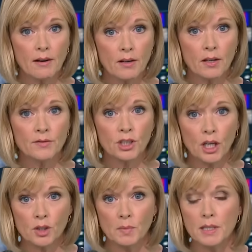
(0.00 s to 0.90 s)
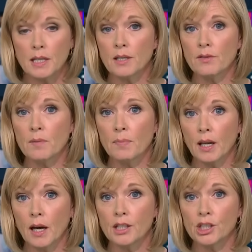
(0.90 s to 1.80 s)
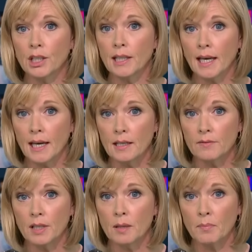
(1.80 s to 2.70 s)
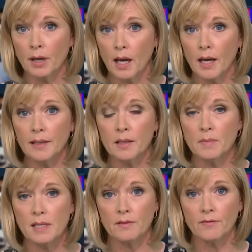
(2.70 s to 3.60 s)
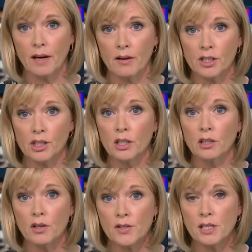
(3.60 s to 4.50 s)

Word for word: error of judgment in the reply she gave in implying that Mr Farage had lost